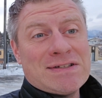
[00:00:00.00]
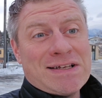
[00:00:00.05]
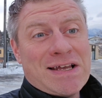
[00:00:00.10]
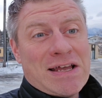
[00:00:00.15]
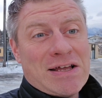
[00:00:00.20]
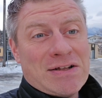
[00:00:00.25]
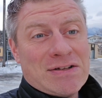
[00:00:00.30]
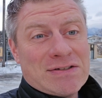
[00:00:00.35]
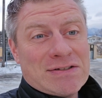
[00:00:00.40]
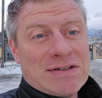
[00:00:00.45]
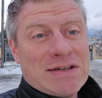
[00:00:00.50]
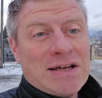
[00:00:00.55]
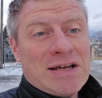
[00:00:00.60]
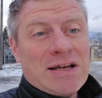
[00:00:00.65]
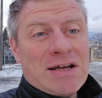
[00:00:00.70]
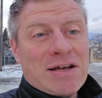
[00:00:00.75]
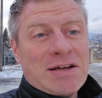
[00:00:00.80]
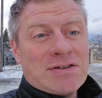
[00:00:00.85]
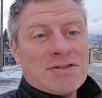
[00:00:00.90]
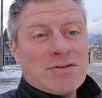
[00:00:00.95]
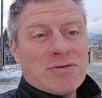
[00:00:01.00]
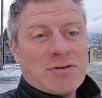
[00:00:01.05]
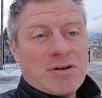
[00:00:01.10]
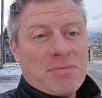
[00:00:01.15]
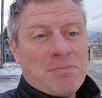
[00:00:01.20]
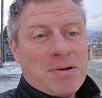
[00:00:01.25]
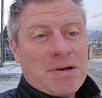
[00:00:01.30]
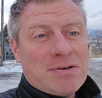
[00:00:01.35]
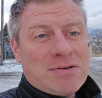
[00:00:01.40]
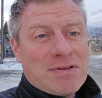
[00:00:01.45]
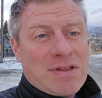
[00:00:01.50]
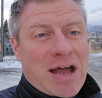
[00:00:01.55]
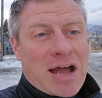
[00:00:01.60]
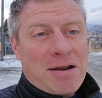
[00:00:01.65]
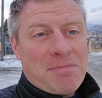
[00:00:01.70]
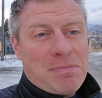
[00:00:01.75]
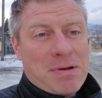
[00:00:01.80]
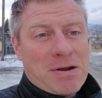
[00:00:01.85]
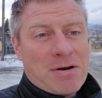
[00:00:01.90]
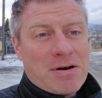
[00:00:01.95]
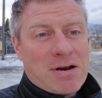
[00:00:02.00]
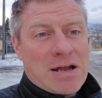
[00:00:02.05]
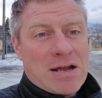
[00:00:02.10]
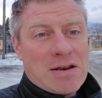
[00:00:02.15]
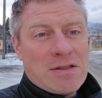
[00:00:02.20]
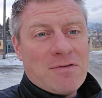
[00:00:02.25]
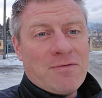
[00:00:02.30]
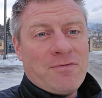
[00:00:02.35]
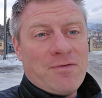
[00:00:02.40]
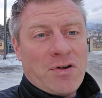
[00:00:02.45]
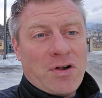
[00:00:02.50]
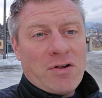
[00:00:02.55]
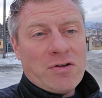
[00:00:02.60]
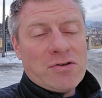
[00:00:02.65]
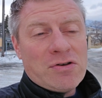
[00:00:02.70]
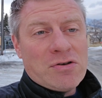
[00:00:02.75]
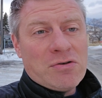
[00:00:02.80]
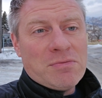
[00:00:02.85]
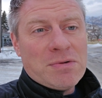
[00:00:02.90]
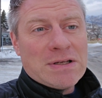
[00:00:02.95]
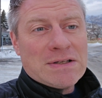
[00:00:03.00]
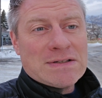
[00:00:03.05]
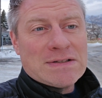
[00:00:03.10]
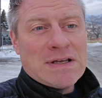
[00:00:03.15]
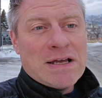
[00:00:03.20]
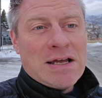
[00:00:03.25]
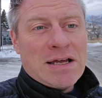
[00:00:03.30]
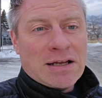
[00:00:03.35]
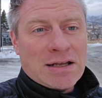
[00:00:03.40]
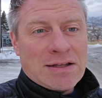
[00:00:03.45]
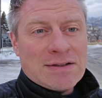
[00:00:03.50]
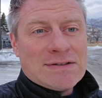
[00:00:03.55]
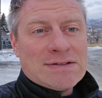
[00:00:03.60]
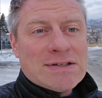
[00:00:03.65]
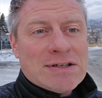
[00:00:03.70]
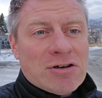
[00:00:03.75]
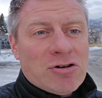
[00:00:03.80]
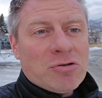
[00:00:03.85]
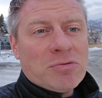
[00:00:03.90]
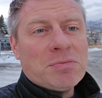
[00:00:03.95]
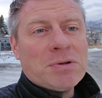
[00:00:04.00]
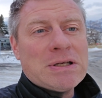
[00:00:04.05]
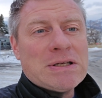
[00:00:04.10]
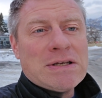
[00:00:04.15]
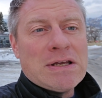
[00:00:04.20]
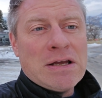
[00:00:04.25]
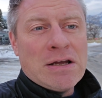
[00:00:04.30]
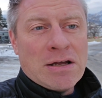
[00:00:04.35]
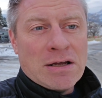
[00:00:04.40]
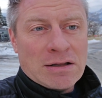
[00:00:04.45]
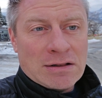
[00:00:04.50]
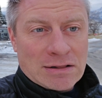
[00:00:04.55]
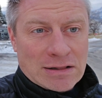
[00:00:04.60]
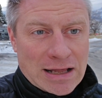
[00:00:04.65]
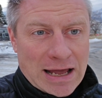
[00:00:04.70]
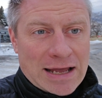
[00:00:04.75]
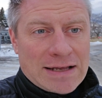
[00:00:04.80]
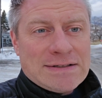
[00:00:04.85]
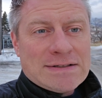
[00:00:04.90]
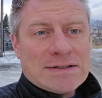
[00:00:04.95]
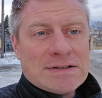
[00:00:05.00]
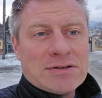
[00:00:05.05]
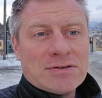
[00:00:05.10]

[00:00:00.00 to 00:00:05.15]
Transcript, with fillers: sales. So compared to that period, the volume is considerably less.